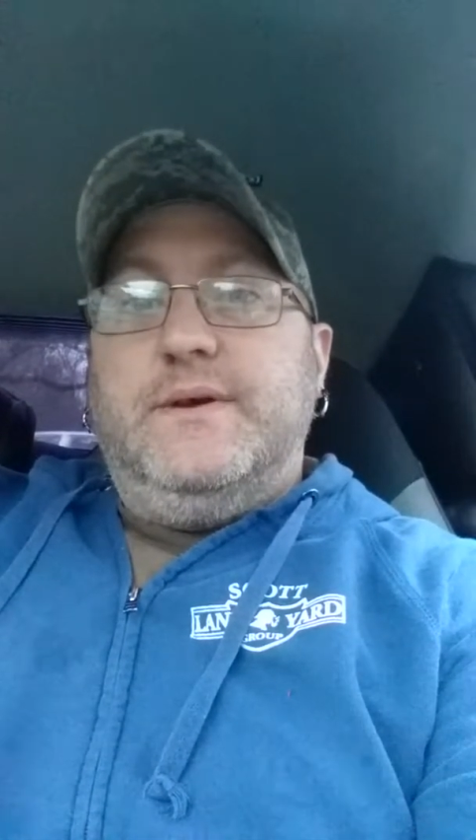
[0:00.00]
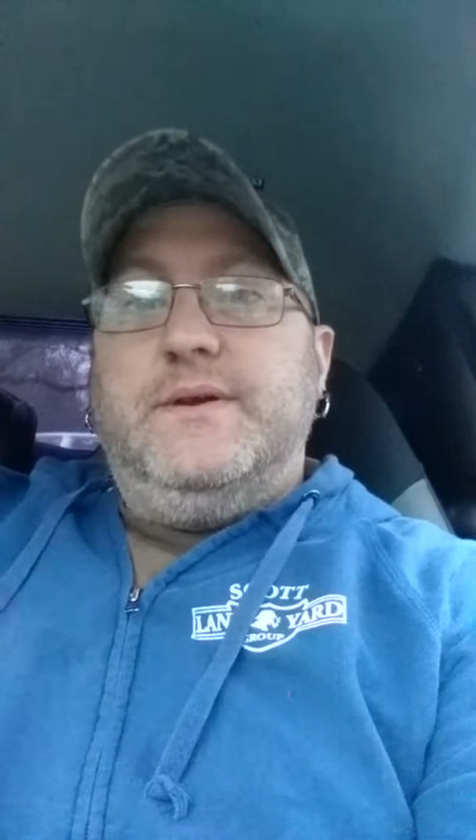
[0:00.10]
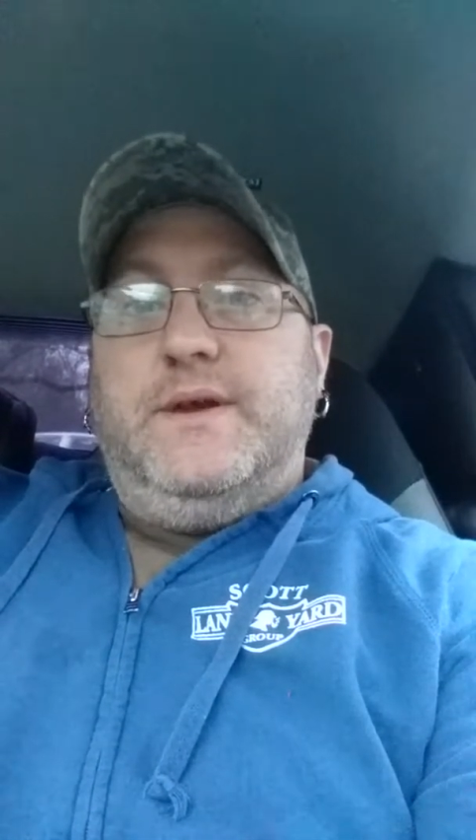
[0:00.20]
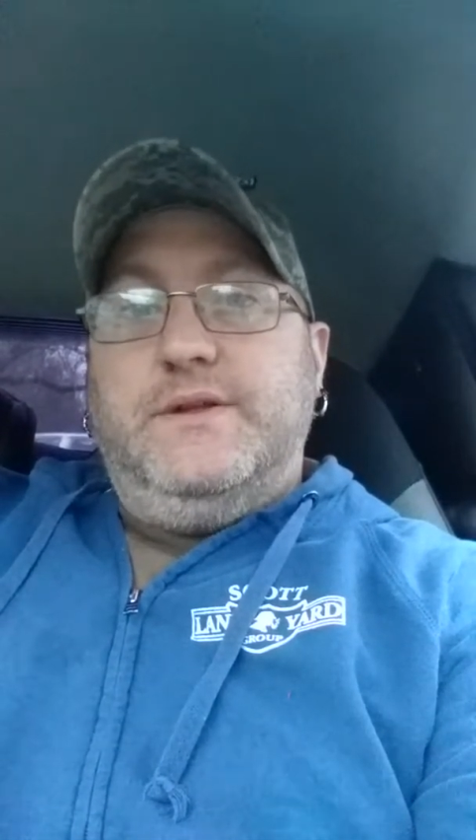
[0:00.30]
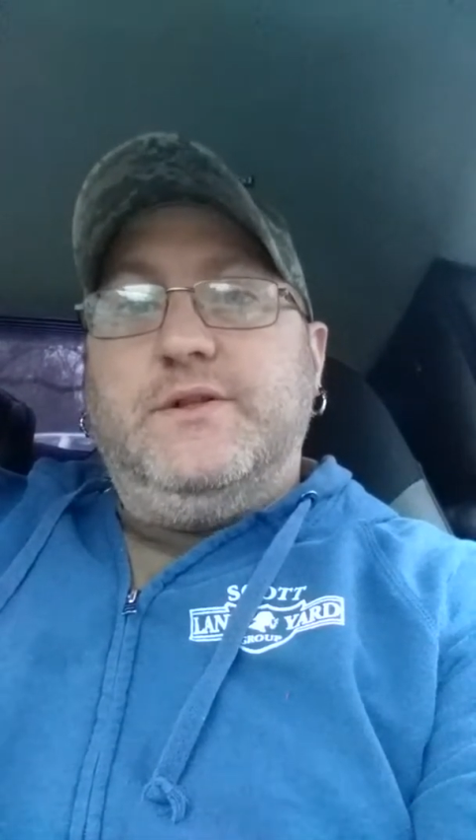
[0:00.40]

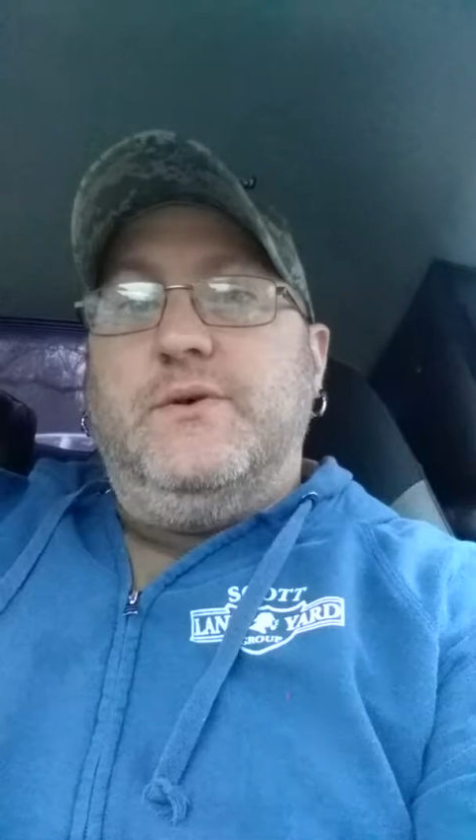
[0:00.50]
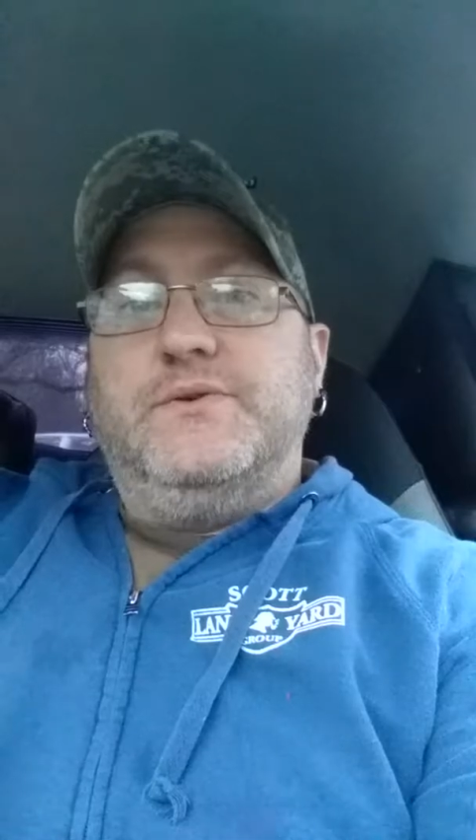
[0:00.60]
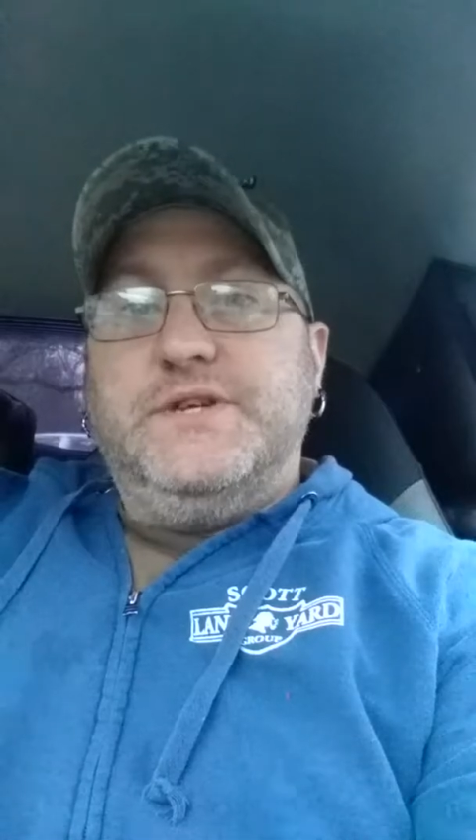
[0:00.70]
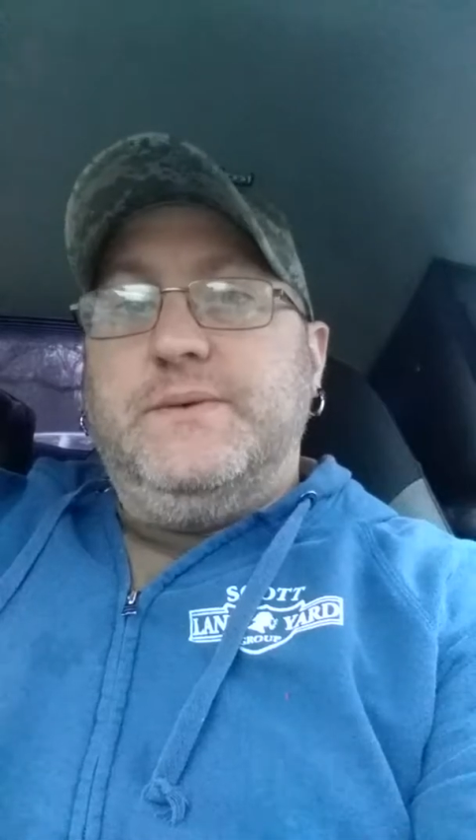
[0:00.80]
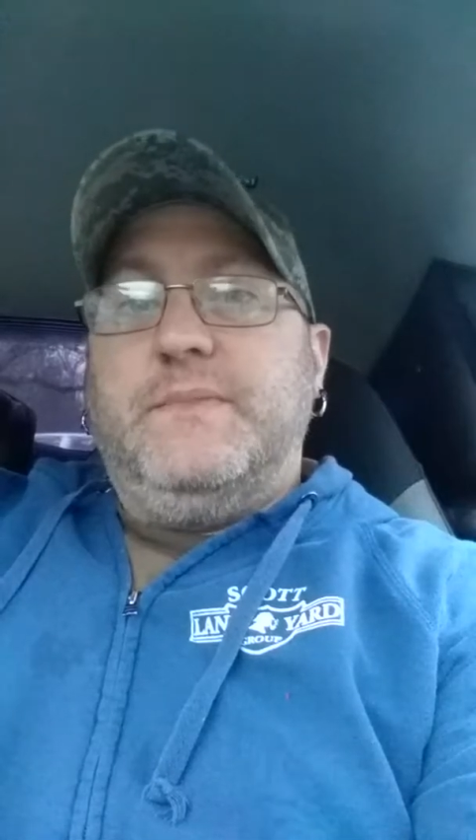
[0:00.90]
in
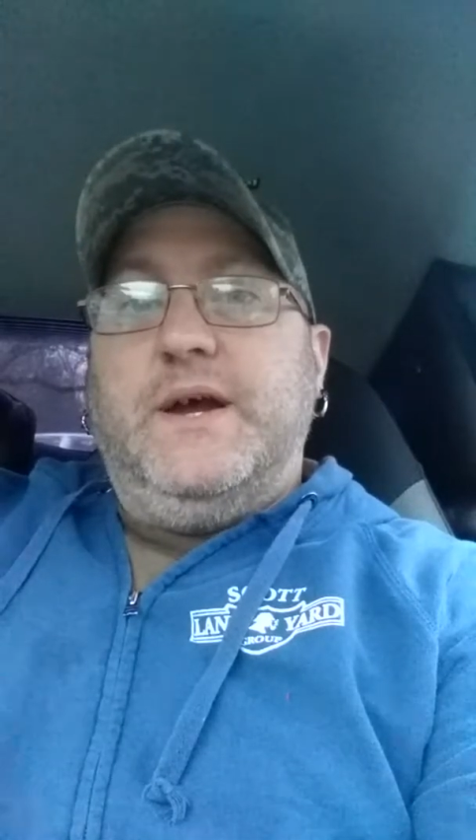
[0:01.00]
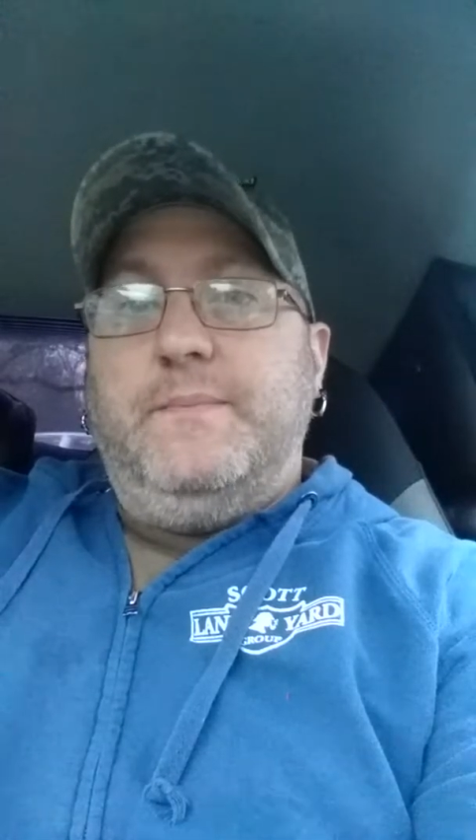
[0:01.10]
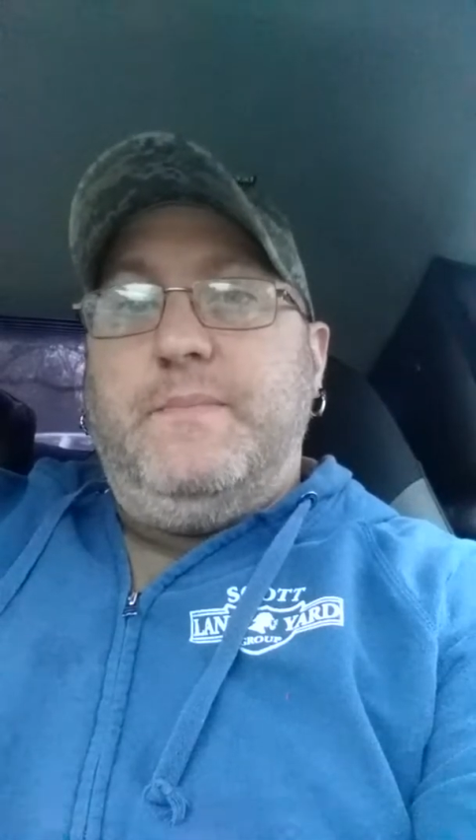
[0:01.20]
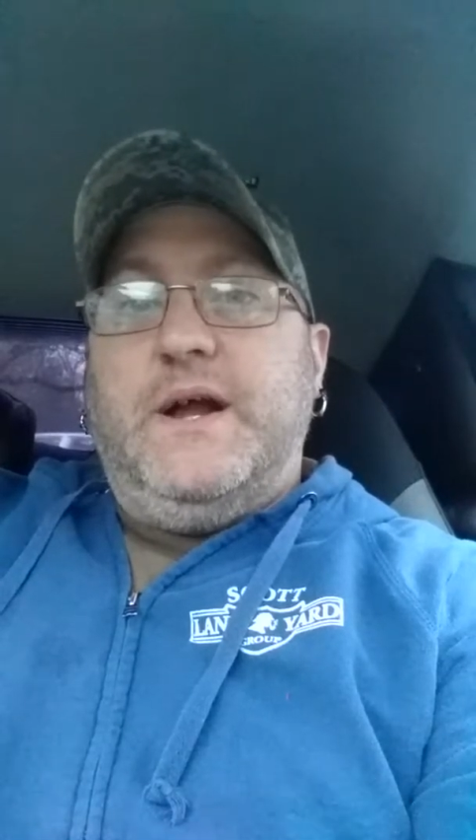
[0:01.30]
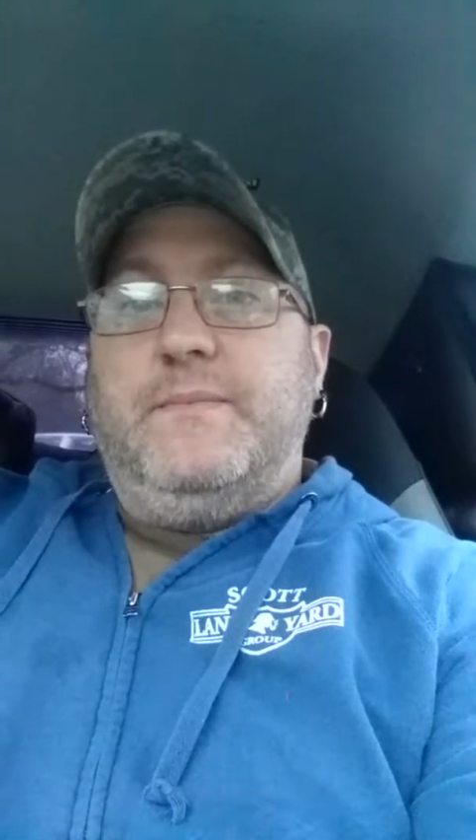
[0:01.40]
closing, my
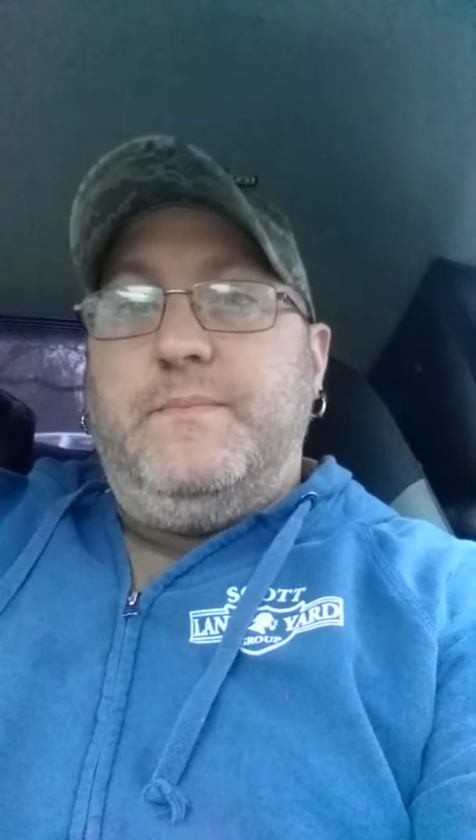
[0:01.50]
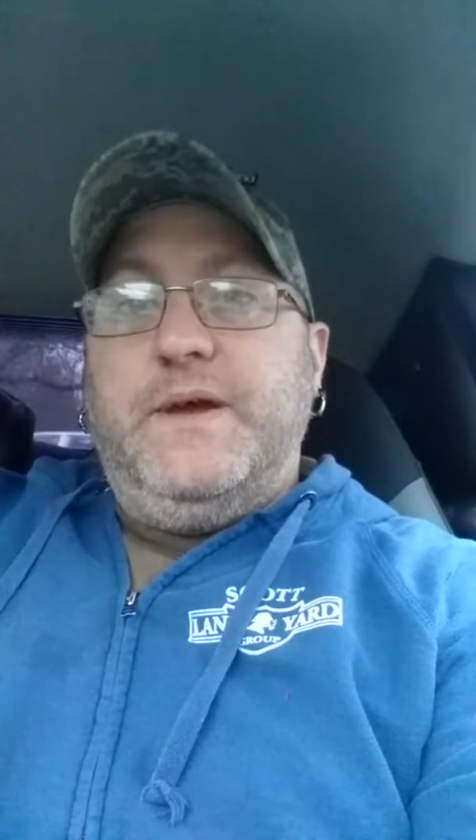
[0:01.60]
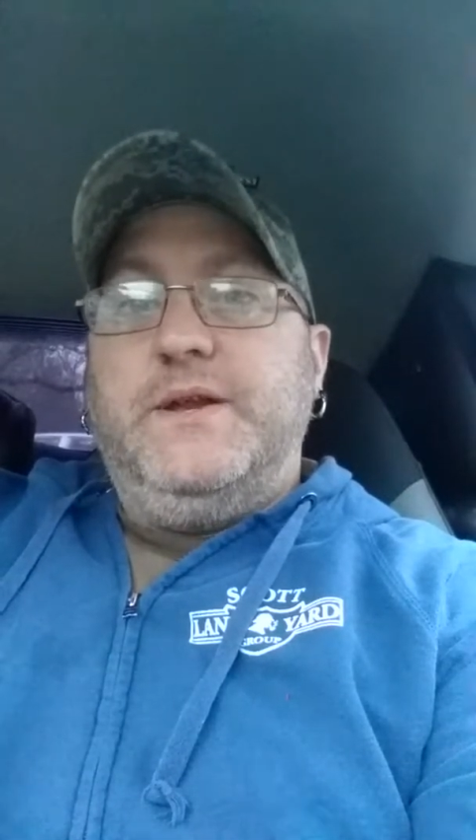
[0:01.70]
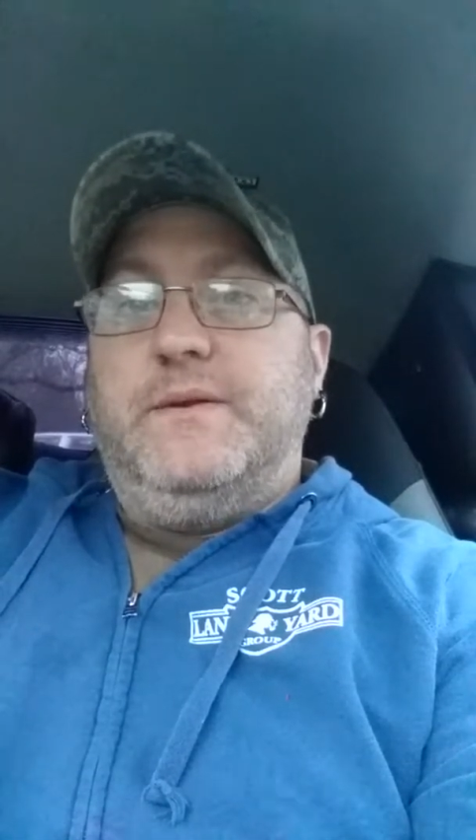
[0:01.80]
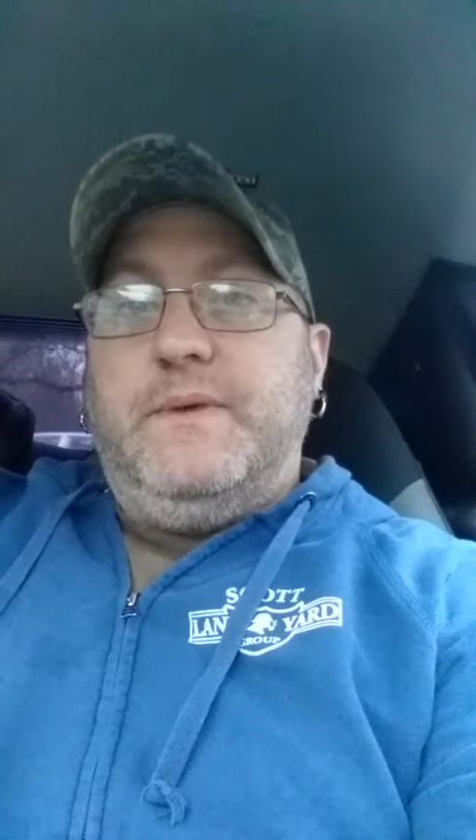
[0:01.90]
bottom opinion,